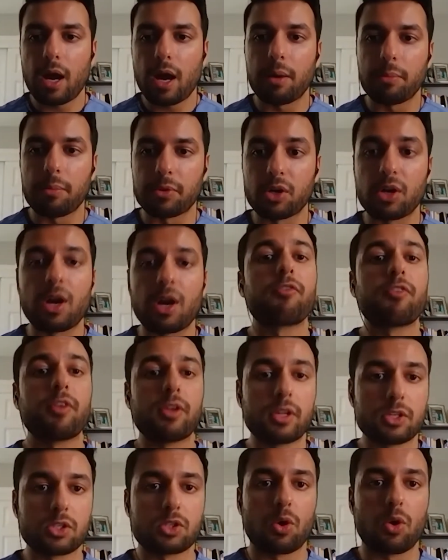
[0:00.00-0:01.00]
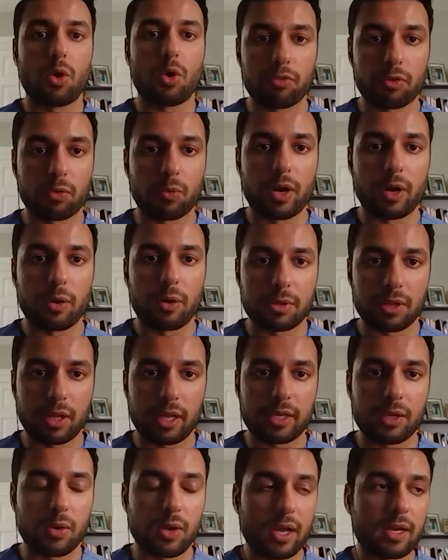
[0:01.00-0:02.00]
you're not feeling so overwhelmed
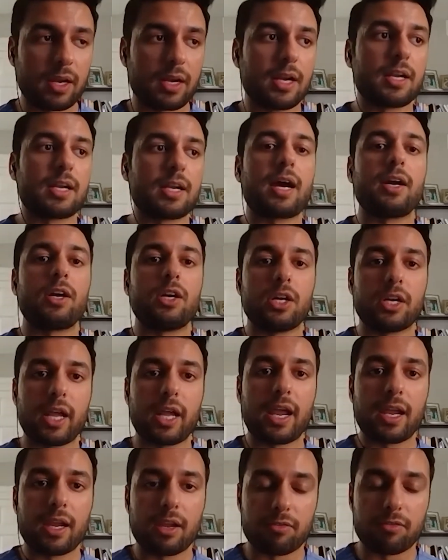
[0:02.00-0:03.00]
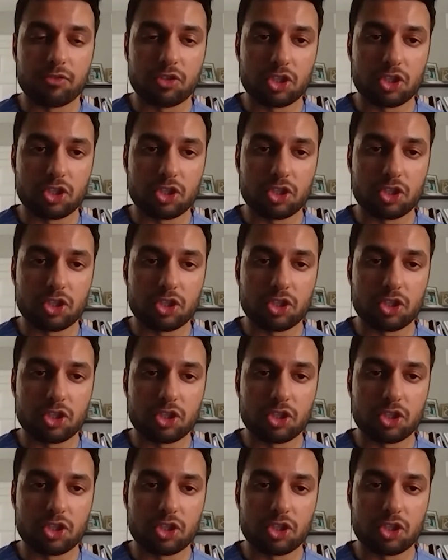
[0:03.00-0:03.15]
like you had an entire day of